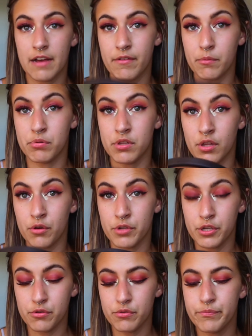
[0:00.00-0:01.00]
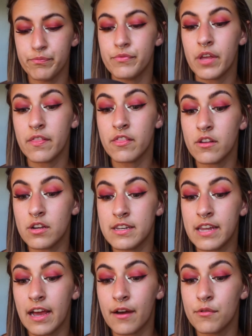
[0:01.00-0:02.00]
have it below you, and look
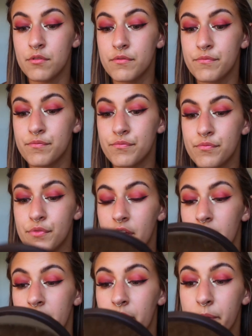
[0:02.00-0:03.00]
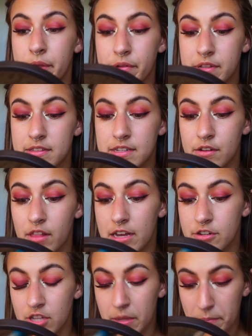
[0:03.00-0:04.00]
down. That way you can see your
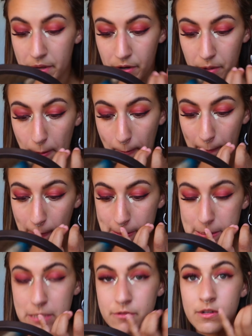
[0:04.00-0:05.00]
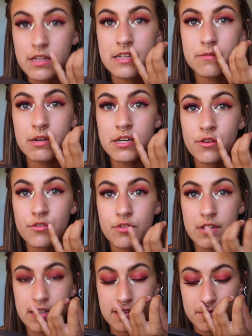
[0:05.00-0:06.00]
lash line better. Oh, I just realized my nose
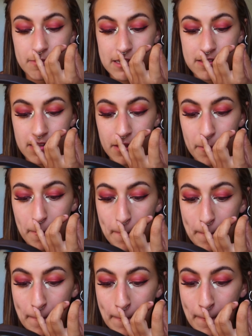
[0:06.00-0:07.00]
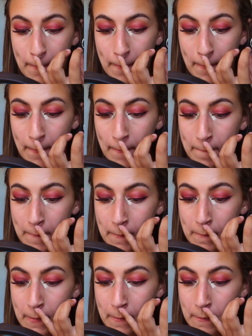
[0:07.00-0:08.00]
ring is messed up.
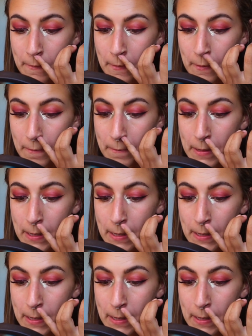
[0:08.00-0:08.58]
I'm gonna film